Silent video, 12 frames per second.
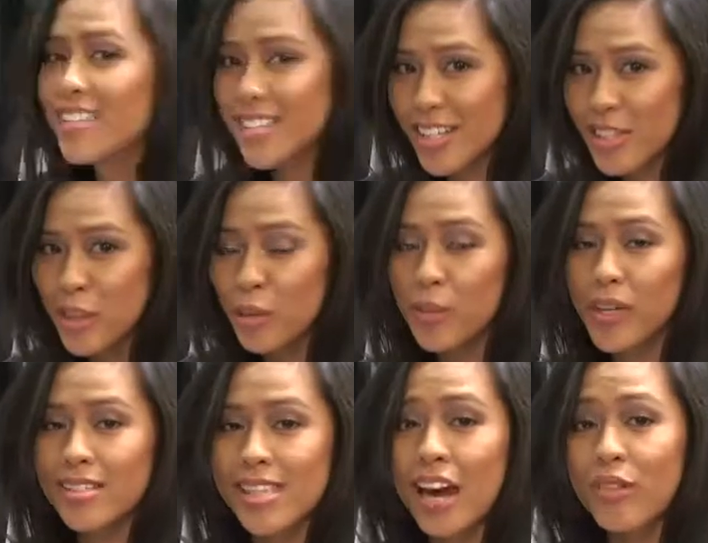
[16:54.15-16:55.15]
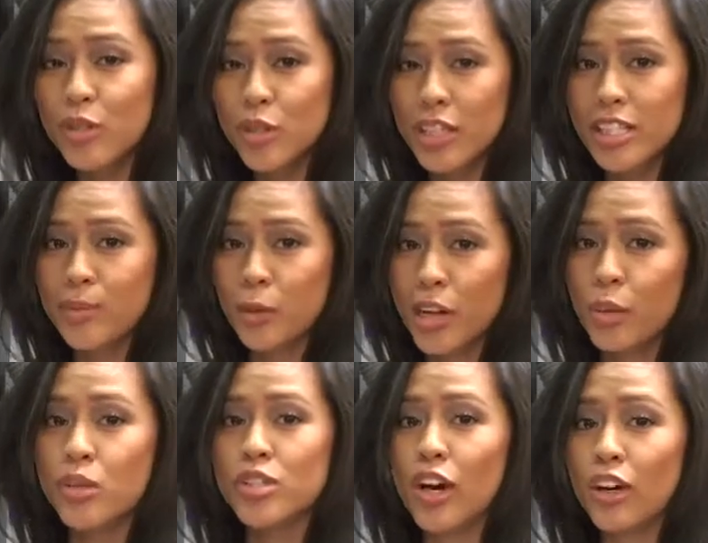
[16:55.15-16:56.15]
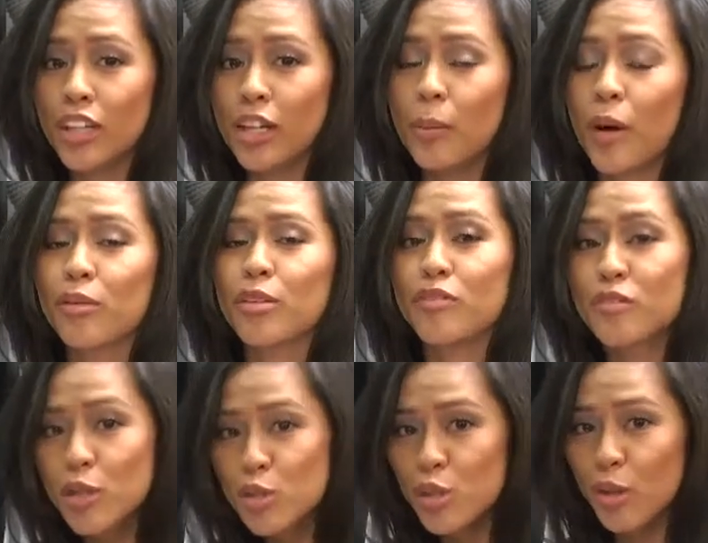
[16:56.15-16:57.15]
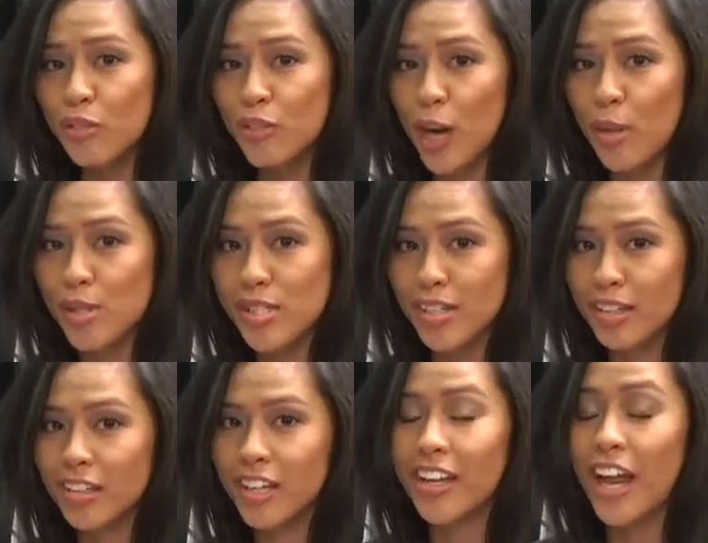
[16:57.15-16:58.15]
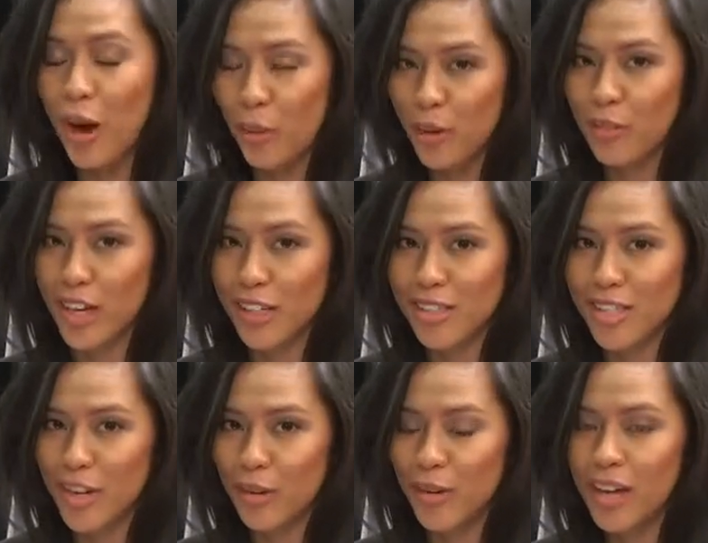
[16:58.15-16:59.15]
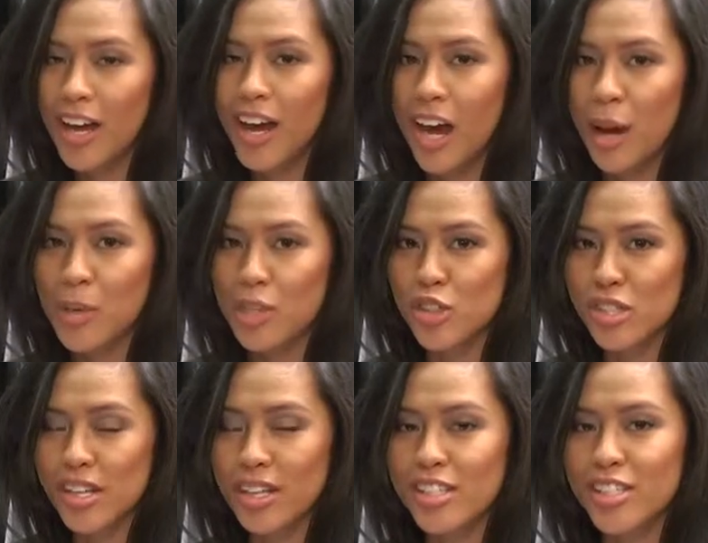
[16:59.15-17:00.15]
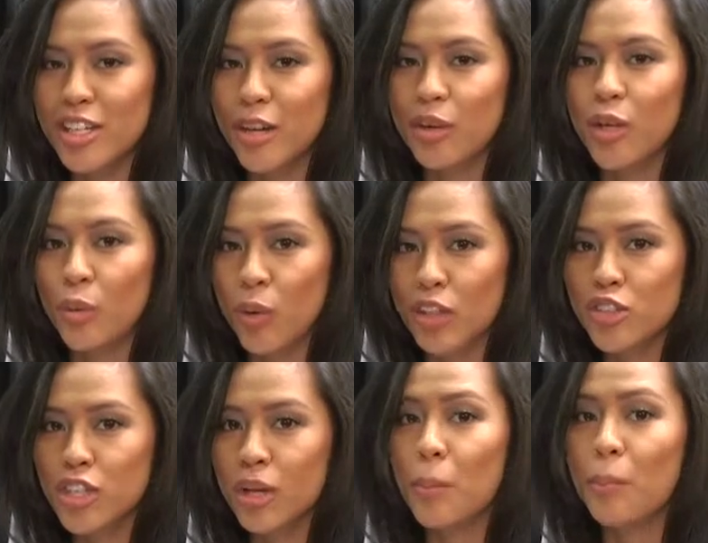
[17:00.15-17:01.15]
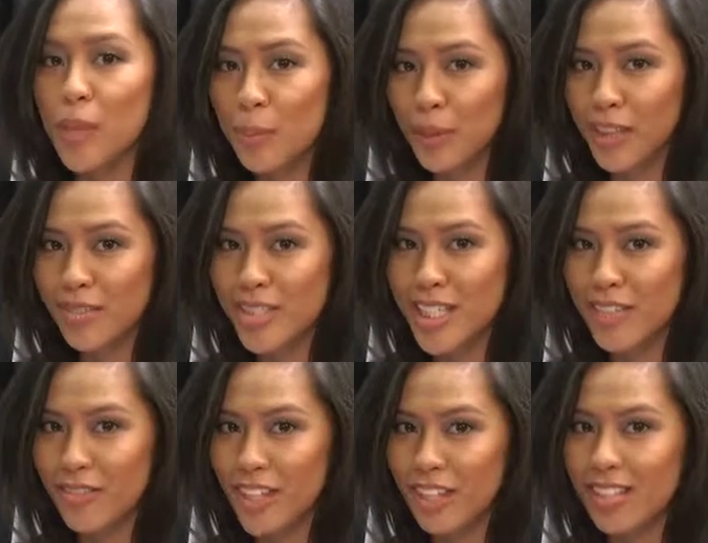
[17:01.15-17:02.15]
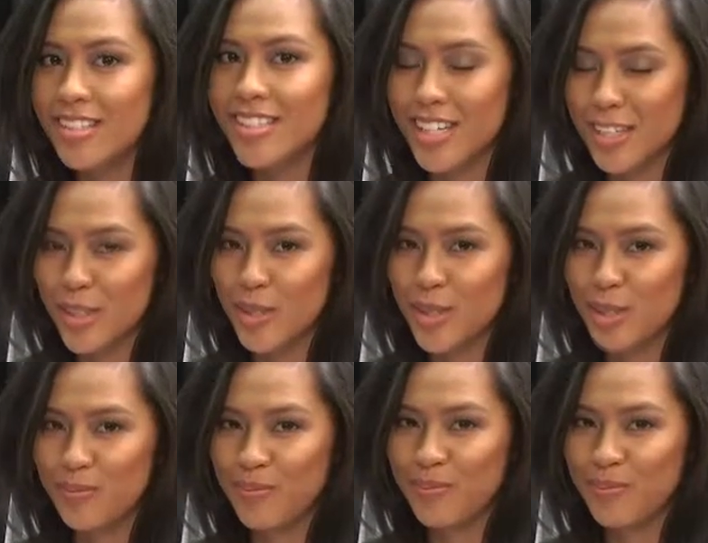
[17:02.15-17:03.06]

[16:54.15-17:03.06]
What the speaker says: Stay tuned, because after this break, we're talking about the future of ViraSil and how it affects you. I'm Asia Celestino. You're watching BeBelieveTV. Stay tuned.